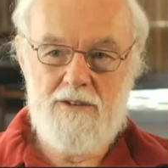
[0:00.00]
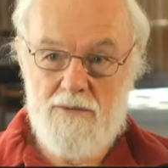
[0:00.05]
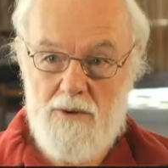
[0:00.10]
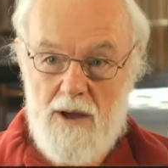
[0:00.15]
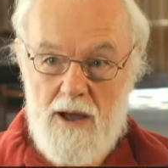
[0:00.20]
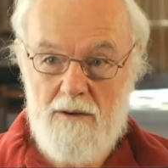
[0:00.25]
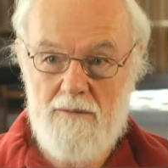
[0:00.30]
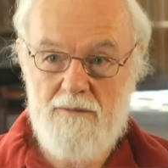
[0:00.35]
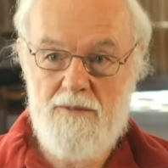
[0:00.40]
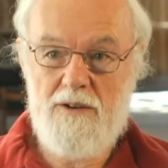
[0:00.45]

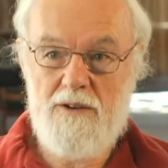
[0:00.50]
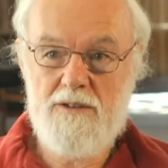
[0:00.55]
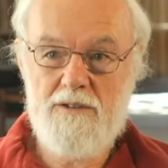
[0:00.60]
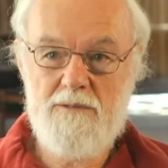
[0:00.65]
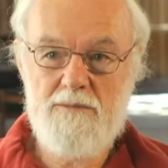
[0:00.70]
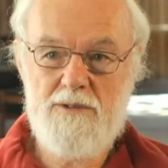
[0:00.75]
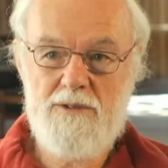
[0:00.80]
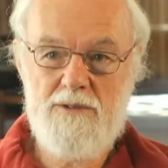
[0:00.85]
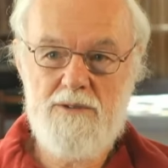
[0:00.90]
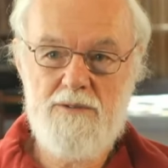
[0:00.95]
throughout
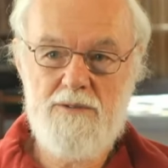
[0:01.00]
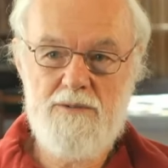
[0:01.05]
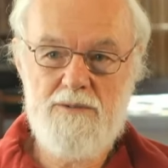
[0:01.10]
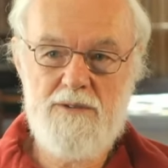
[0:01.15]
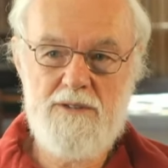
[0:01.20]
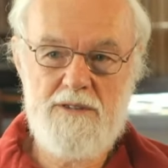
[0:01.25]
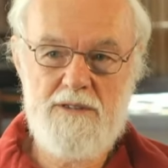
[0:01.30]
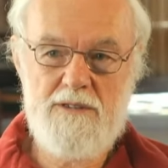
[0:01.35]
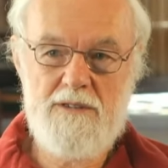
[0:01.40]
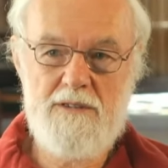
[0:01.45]
Volume 2,
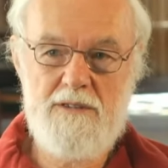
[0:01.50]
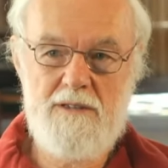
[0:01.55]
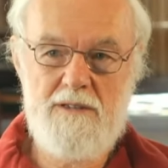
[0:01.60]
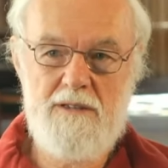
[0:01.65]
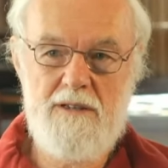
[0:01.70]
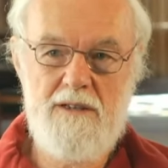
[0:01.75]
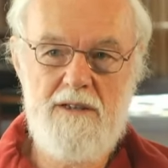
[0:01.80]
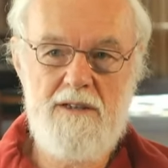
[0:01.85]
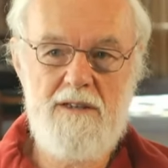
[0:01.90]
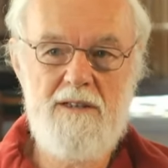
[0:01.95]
this
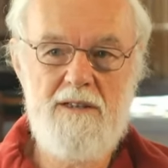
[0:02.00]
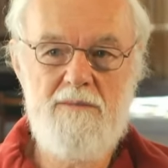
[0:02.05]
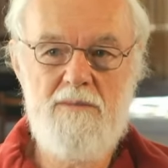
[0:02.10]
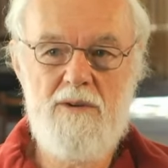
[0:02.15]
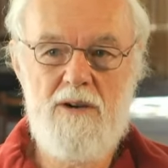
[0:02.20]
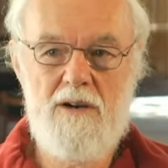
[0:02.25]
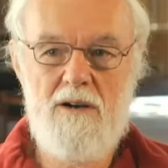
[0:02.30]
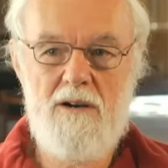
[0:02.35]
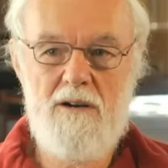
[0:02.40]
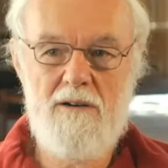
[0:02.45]

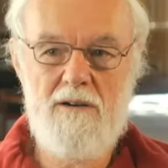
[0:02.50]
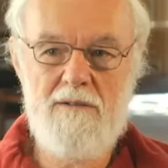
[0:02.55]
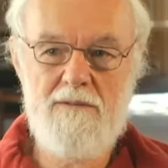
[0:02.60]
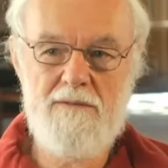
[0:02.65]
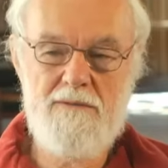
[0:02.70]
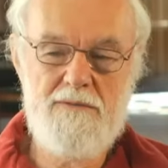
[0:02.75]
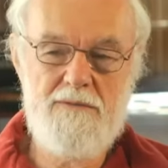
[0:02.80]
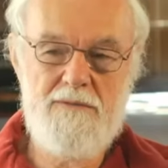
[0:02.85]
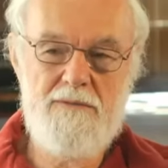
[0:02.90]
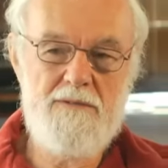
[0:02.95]
theme
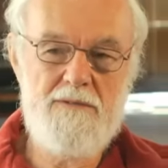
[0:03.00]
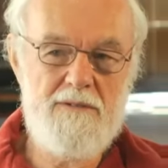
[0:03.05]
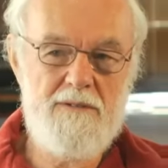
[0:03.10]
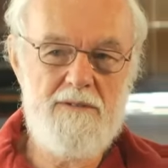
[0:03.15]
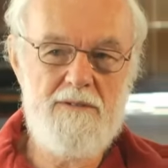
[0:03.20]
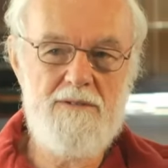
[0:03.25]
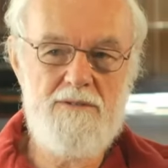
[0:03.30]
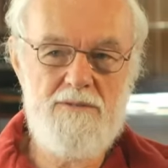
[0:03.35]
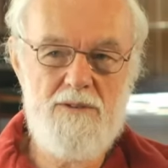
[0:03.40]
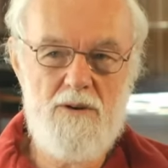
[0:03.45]
of
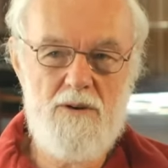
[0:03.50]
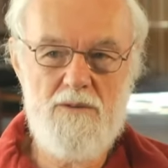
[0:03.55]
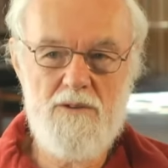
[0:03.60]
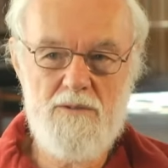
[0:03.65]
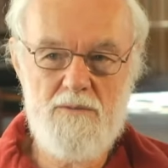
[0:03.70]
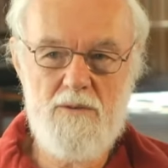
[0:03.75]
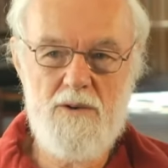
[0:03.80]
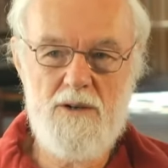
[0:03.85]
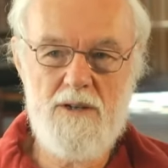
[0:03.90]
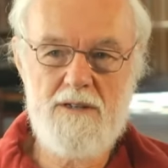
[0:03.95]
the role
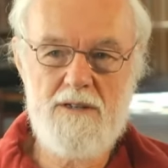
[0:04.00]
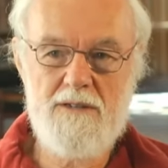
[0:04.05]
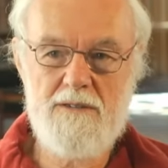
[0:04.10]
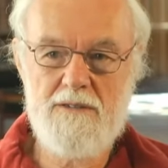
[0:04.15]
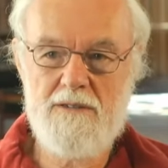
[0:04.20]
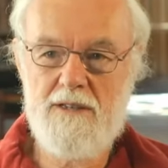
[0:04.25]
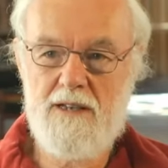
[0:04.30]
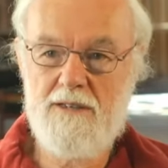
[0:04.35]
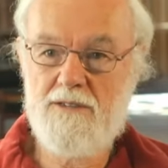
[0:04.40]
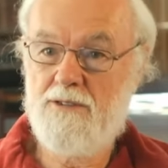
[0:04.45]
of
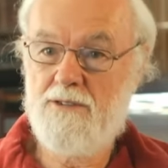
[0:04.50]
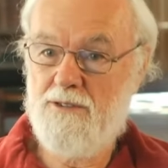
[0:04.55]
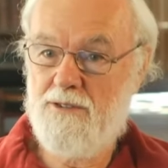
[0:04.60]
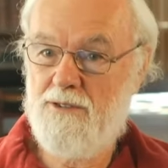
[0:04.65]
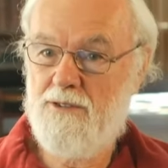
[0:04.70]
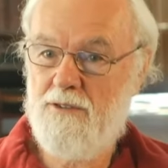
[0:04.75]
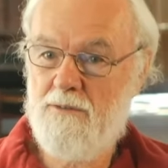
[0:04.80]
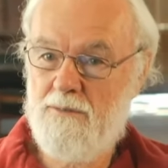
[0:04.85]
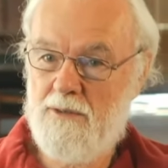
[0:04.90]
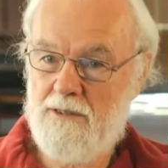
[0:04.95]
workers as
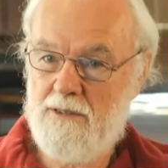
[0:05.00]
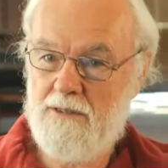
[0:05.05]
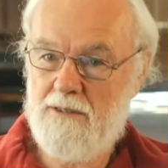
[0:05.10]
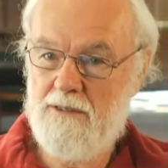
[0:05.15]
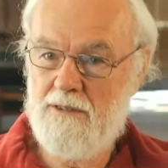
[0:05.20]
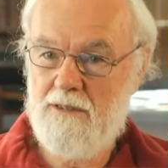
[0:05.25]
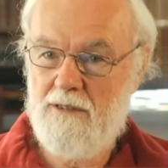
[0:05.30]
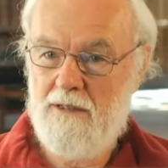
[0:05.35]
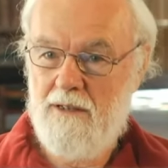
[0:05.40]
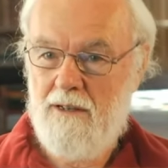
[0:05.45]

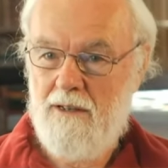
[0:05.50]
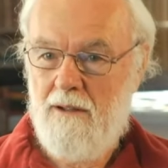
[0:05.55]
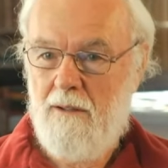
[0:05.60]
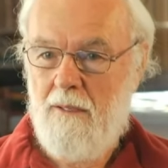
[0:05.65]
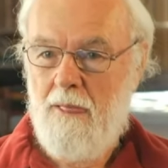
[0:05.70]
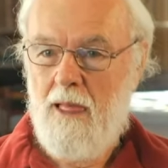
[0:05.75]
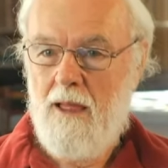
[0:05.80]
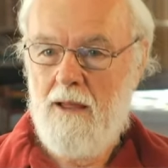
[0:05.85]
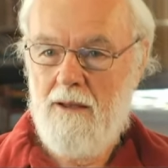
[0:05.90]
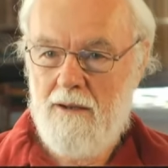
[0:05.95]
consumers
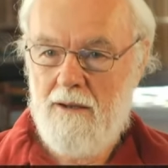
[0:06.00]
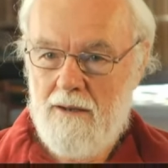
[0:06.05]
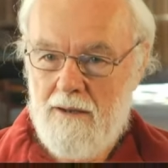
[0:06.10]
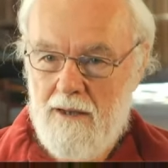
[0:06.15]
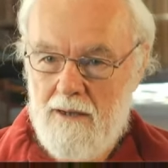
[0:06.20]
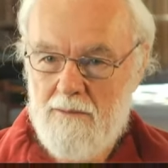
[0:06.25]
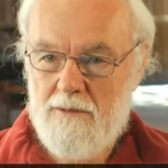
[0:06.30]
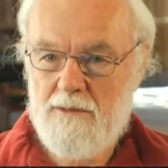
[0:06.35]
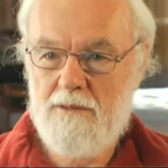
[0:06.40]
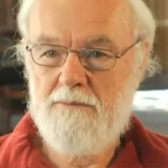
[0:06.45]
uh,
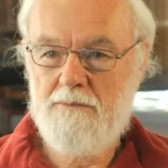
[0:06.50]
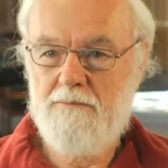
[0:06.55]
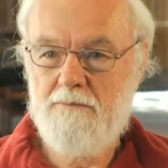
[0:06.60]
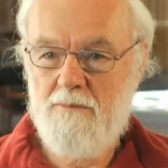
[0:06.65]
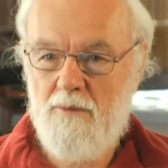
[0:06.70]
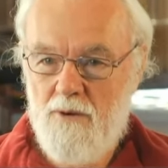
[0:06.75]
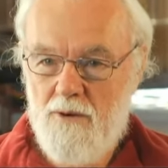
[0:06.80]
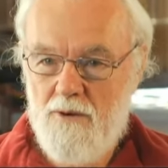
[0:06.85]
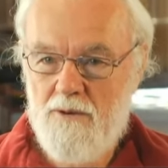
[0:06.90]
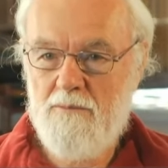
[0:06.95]
comes
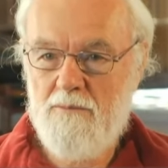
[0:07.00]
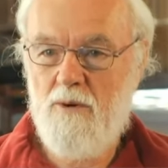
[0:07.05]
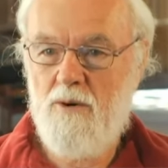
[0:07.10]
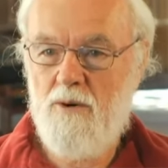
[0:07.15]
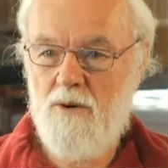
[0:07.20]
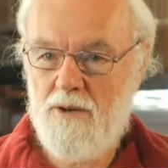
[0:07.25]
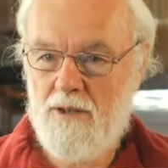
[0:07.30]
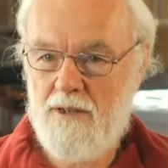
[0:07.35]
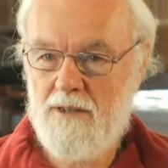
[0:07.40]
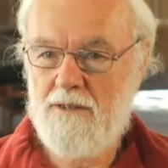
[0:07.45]
more and
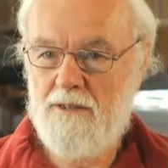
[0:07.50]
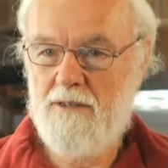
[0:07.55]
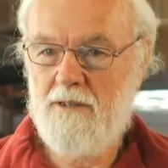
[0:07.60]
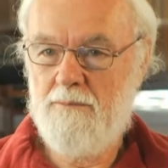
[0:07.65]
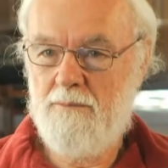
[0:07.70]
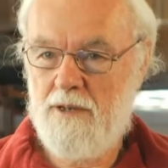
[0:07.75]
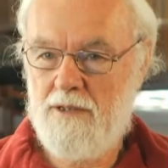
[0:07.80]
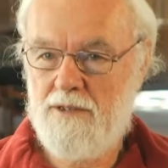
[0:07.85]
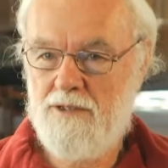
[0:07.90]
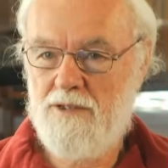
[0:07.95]
more into
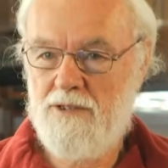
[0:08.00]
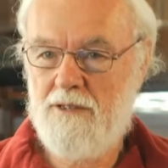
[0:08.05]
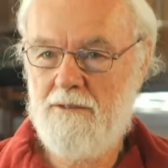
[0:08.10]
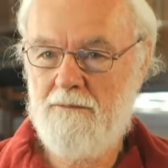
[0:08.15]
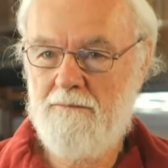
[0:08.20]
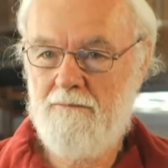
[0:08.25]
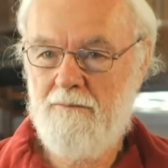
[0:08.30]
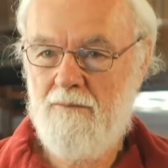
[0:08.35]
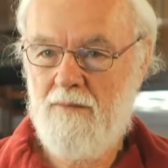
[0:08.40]
the picture.